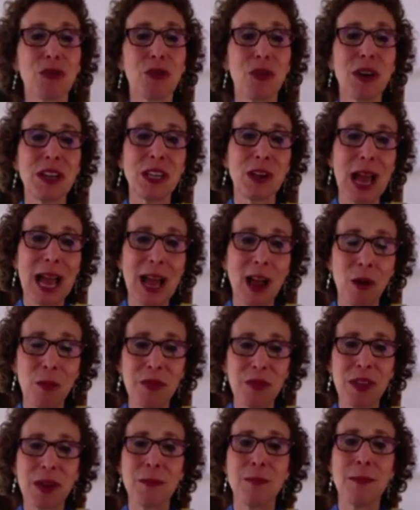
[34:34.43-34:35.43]
you help
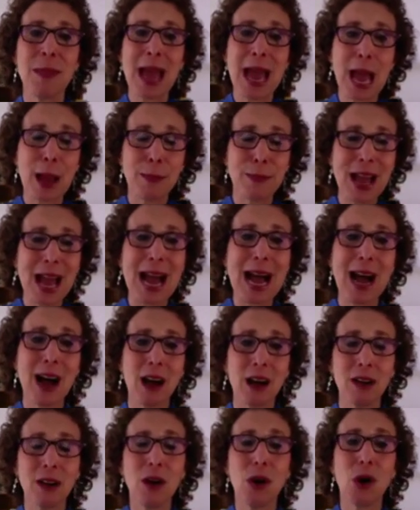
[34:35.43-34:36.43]
them map
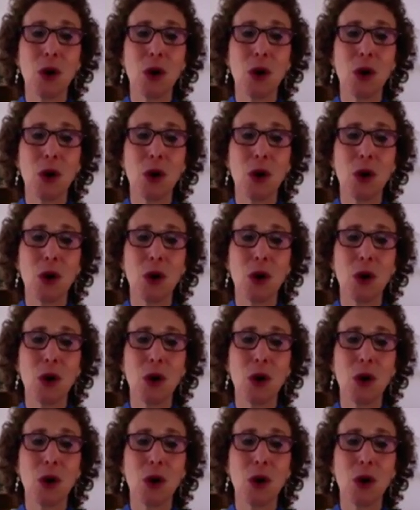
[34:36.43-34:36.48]
out